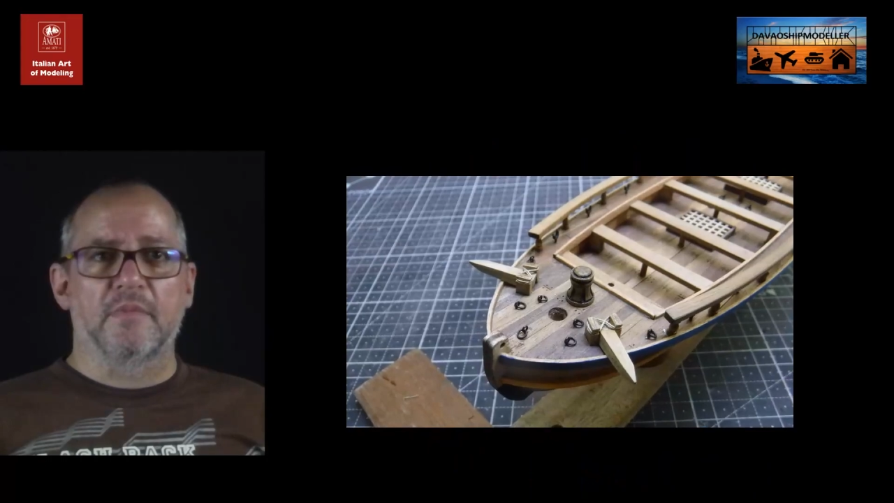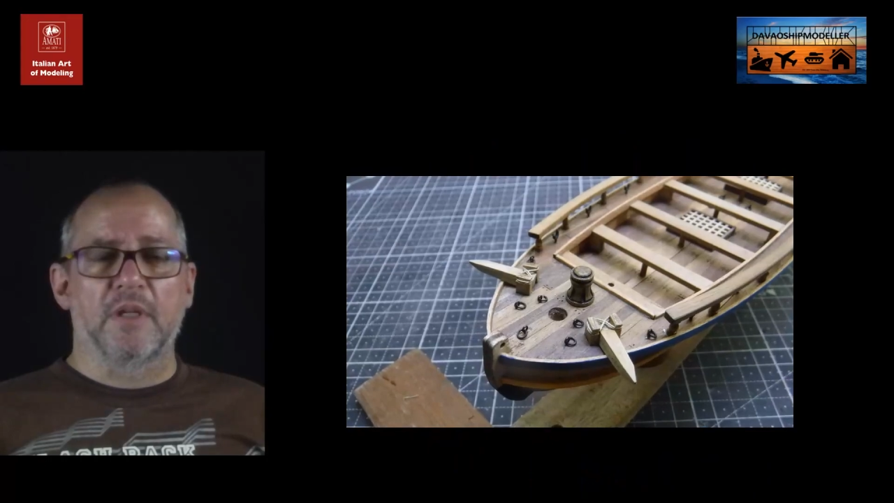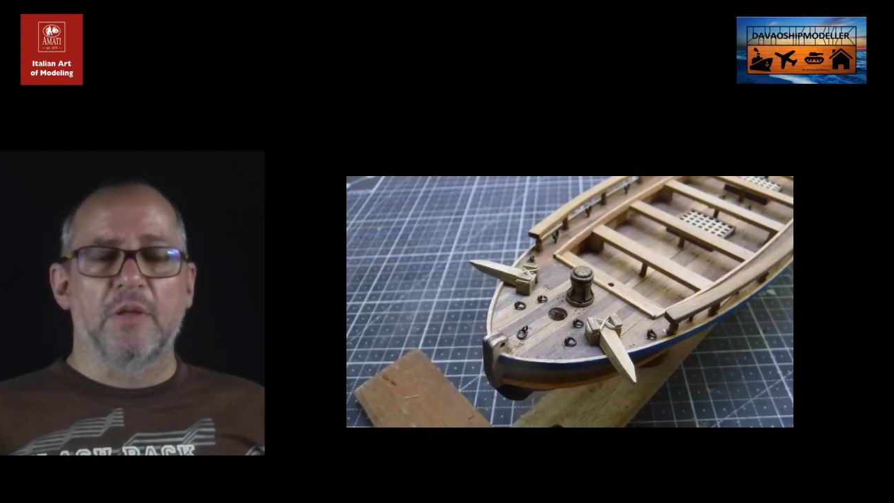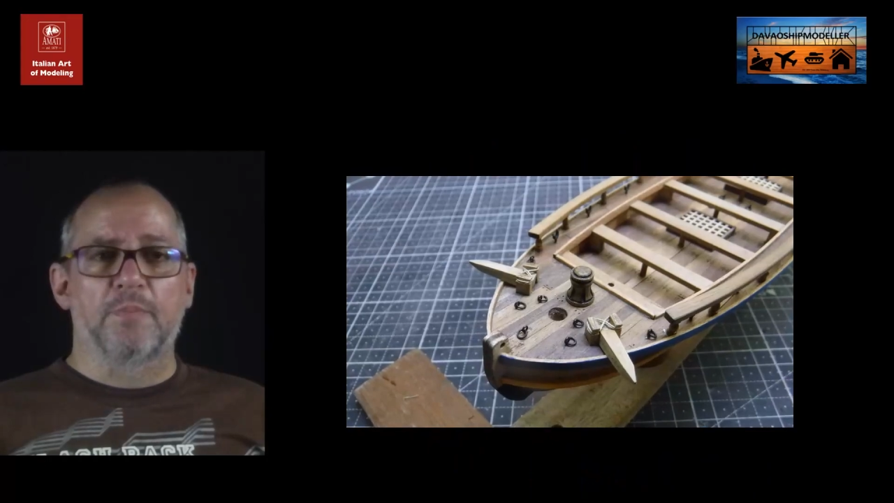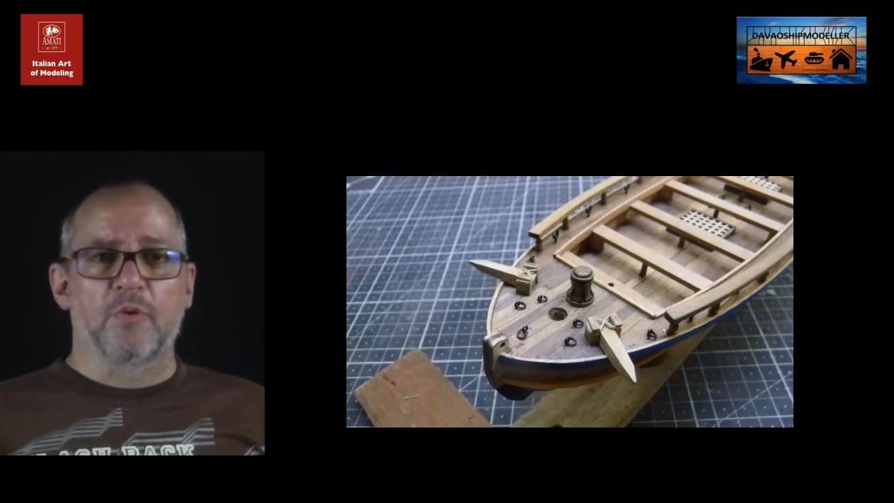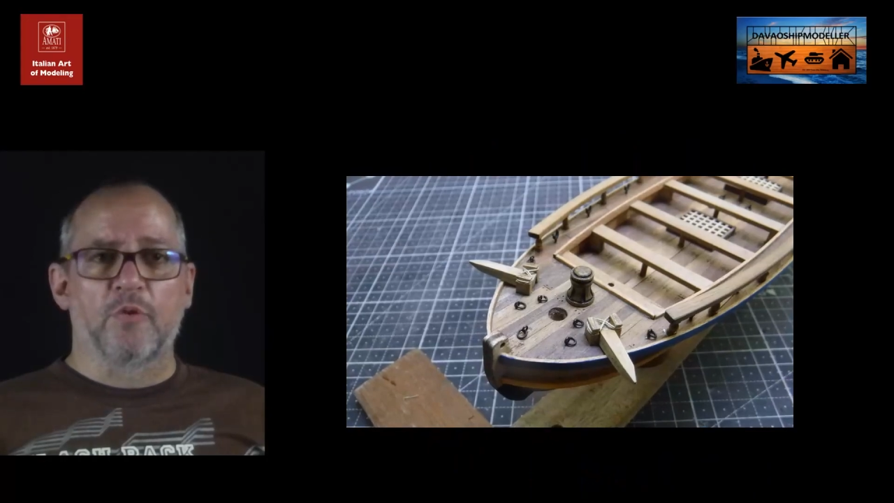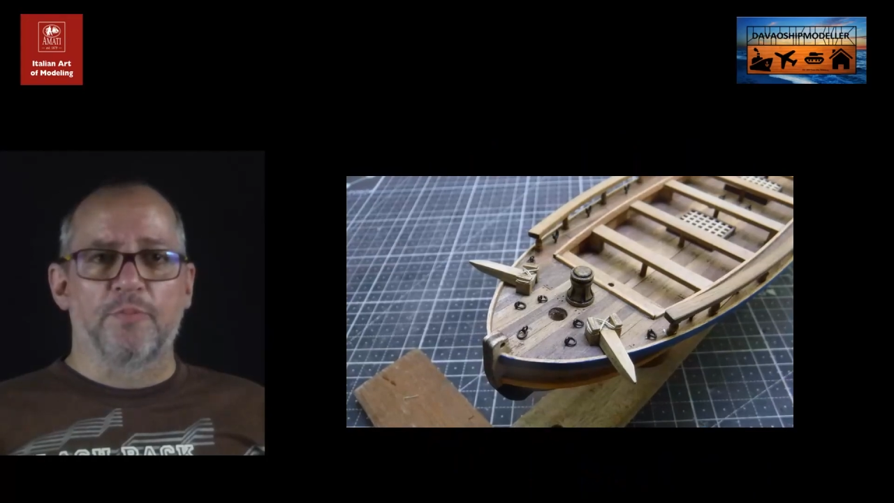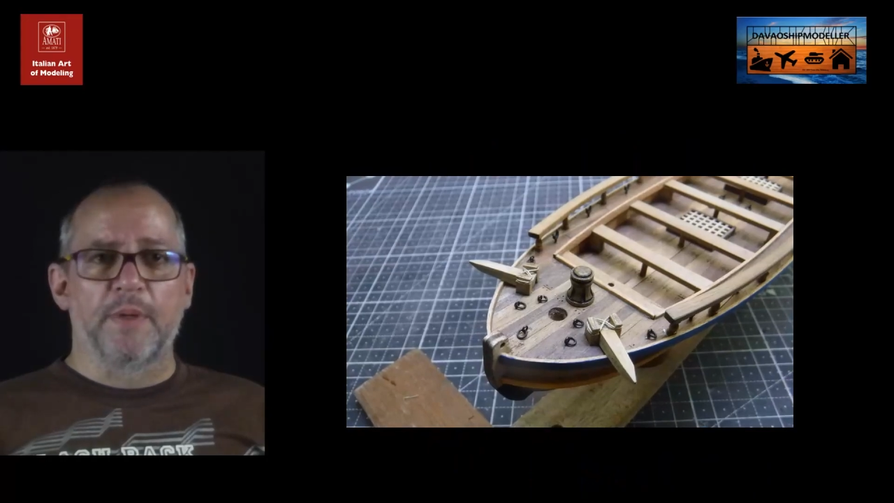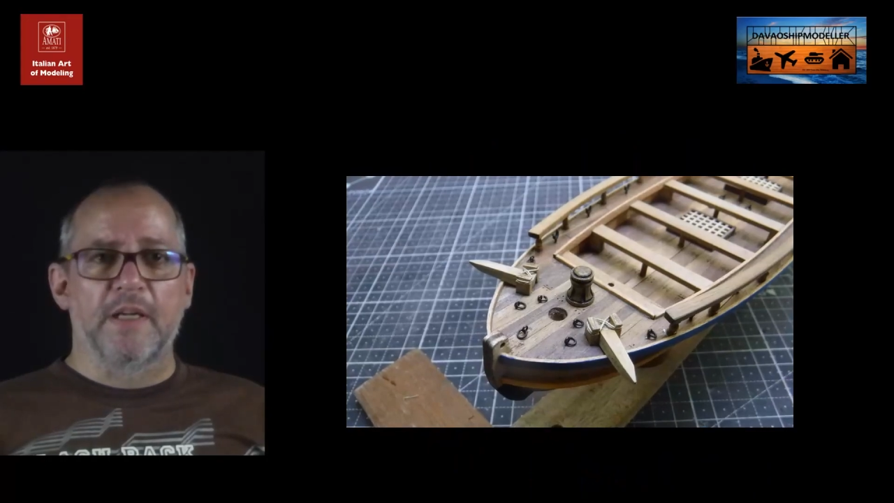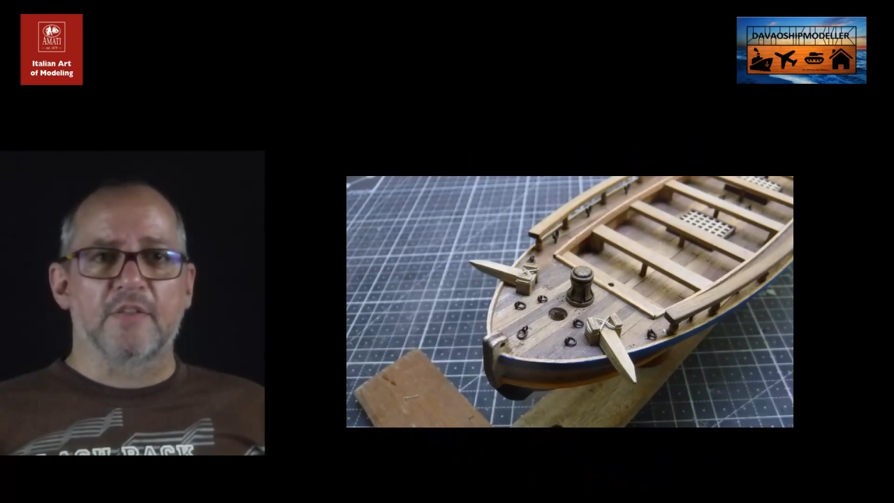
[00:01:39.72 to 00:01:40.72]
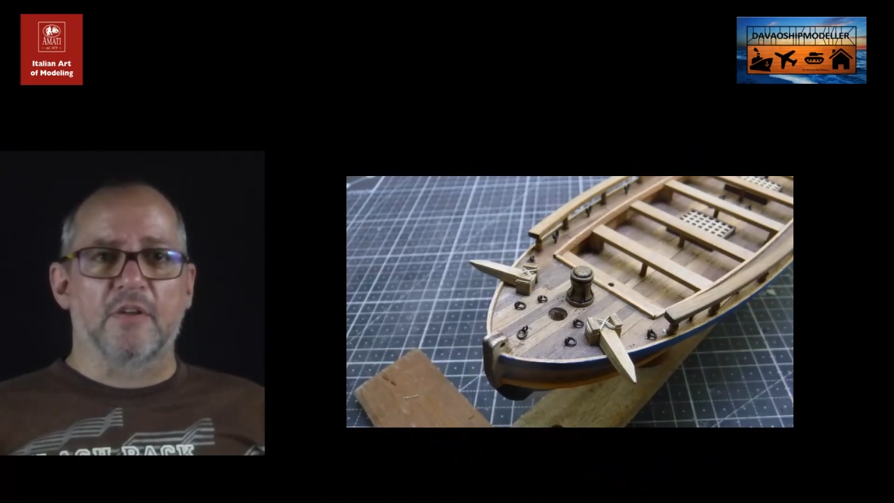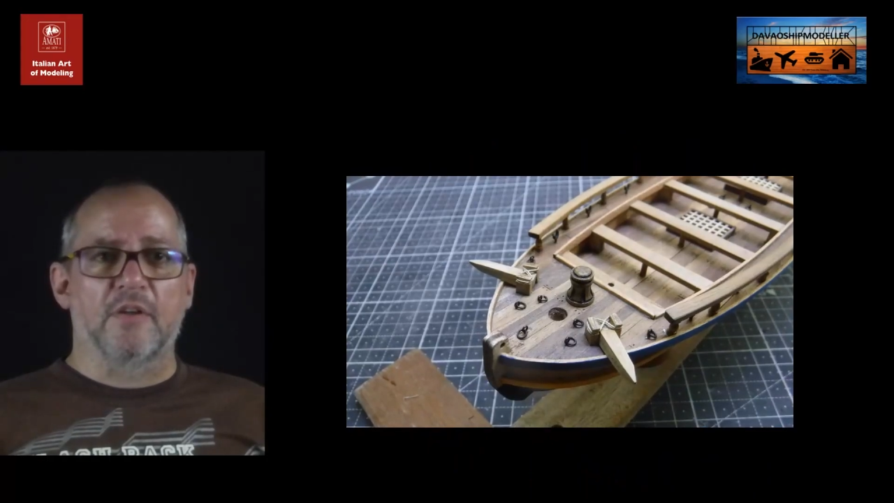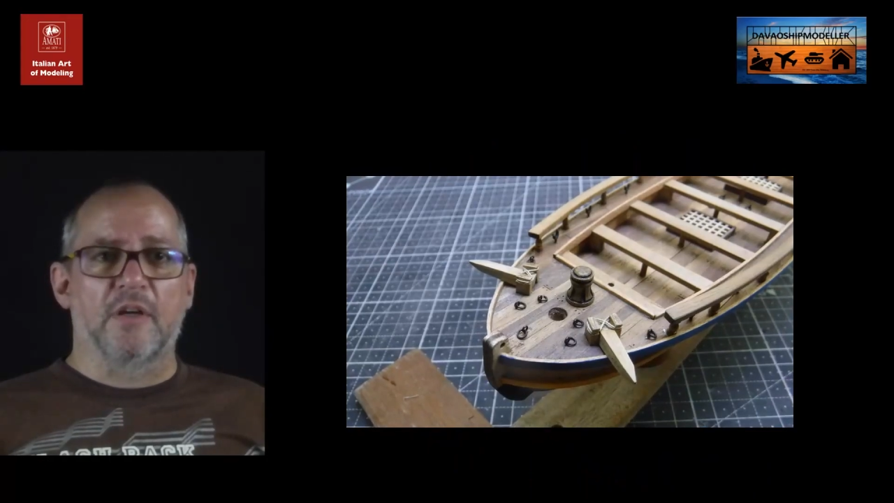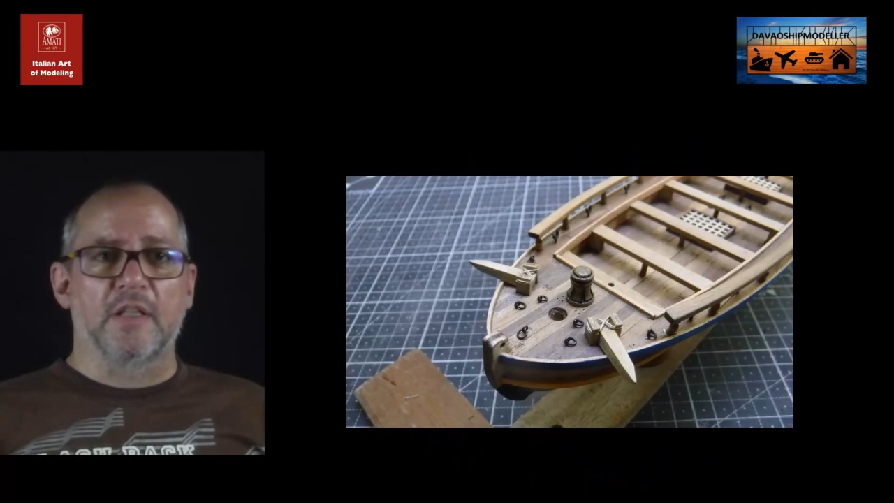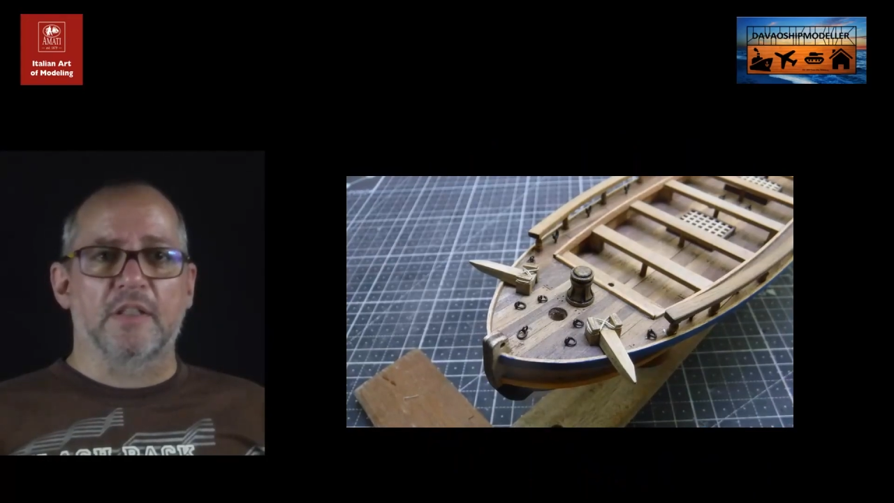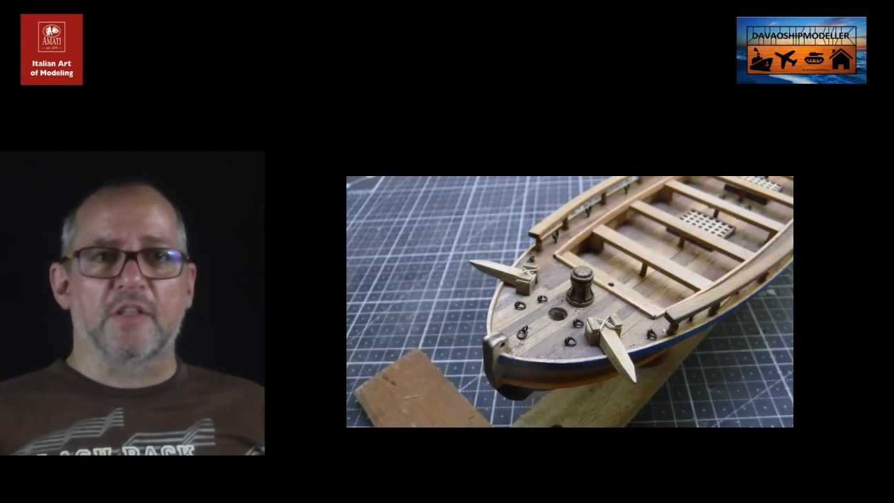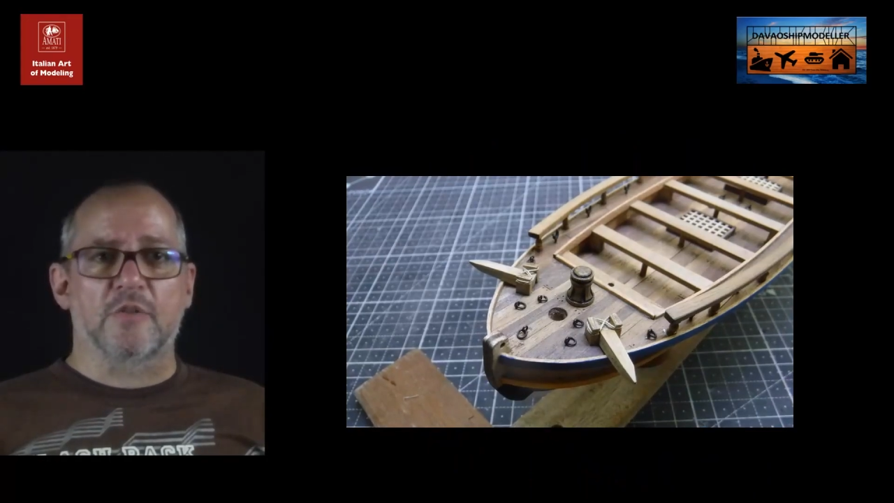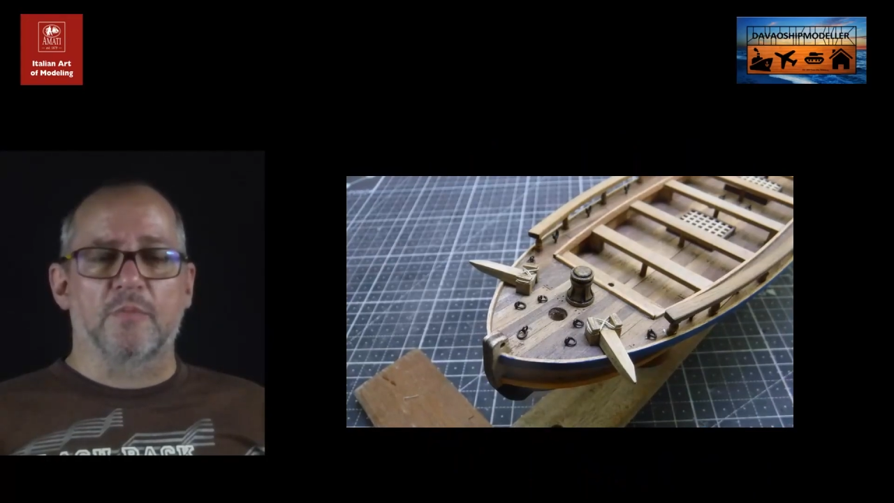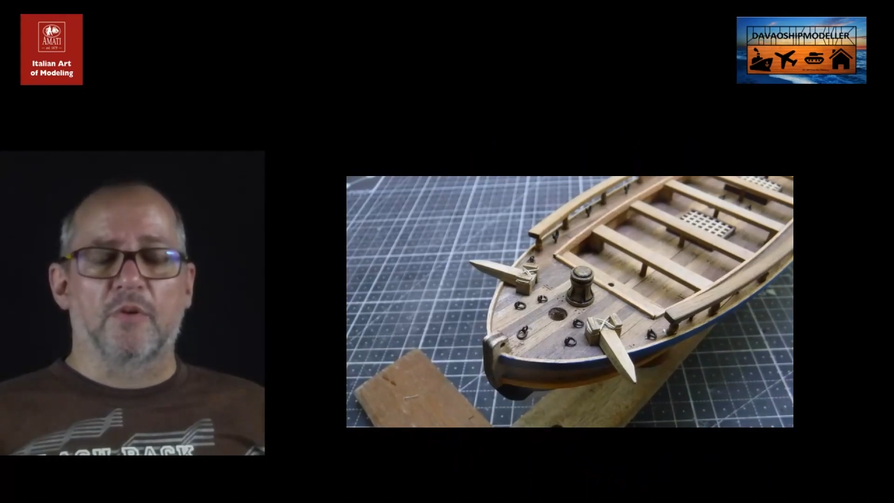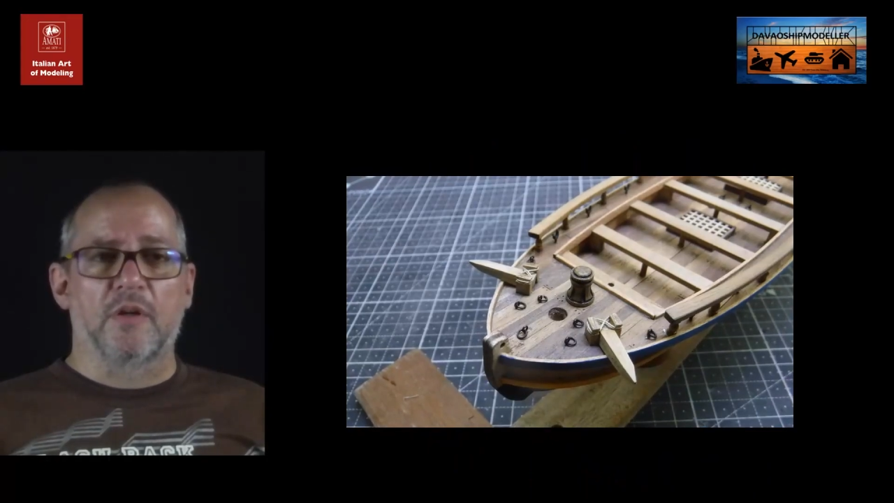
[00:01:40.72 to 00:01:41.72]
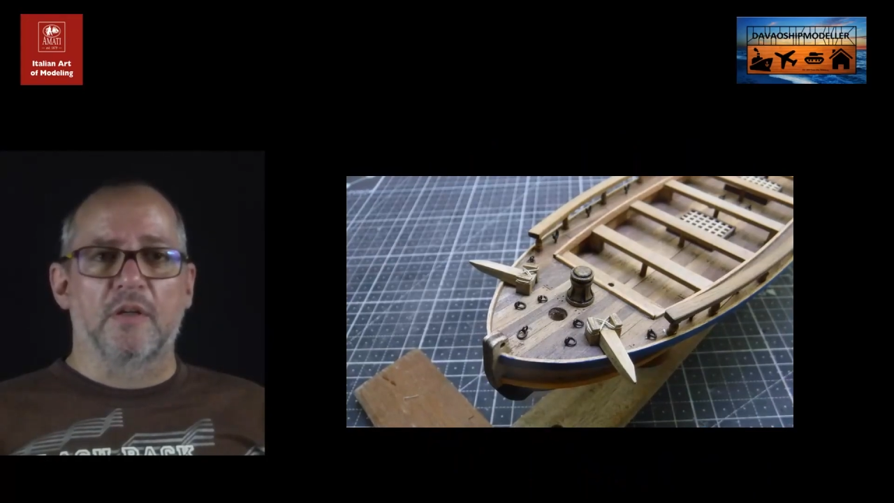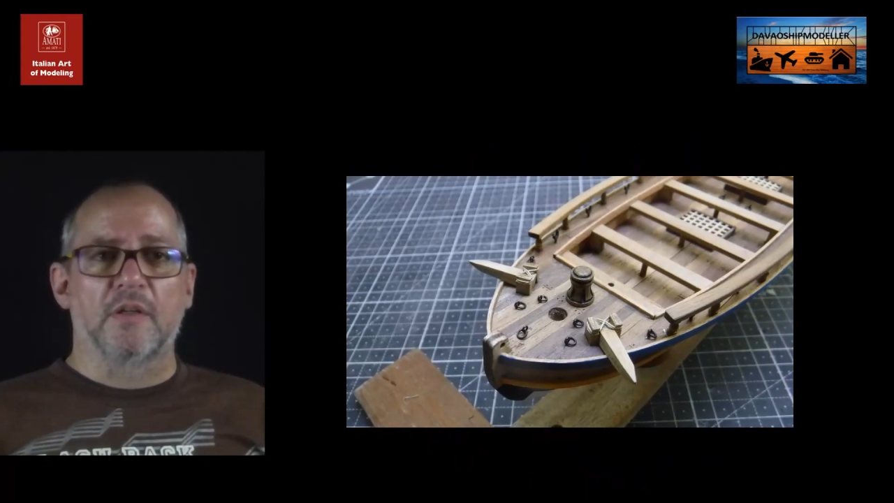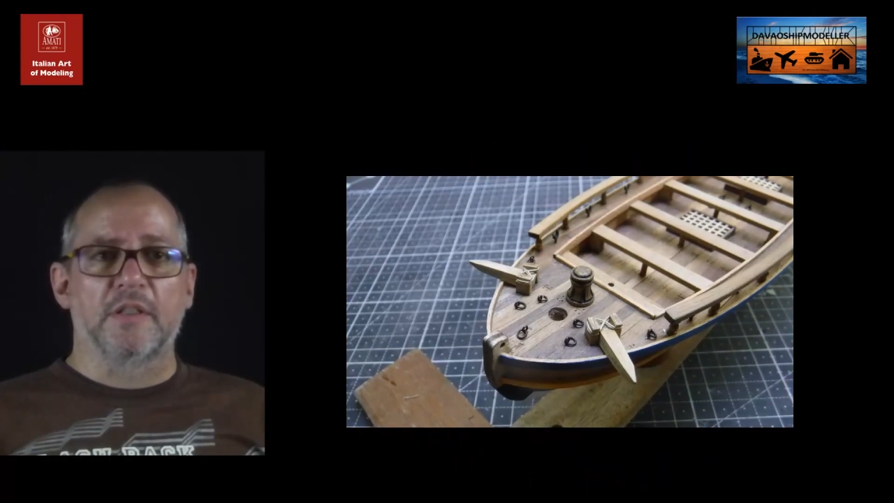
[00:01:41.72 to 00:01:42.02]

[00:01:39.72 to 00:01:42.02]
improvements or attach more